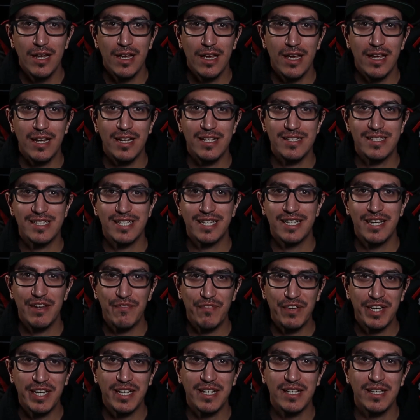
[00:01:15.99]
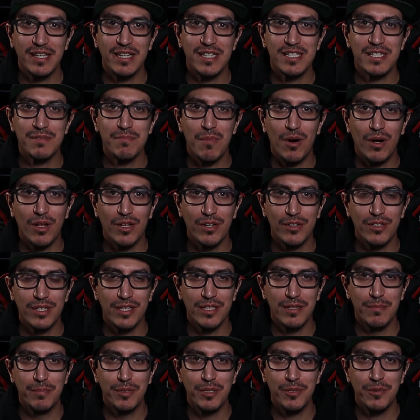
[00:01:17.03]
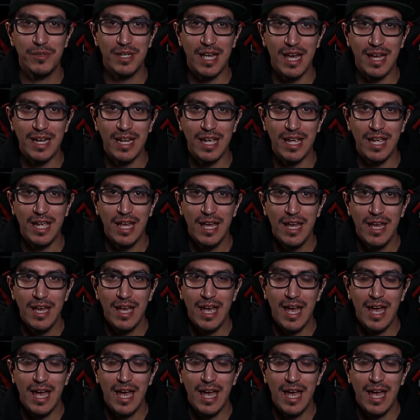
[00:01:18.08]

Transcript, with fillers: It is significantly smaller than the Blue Yeti,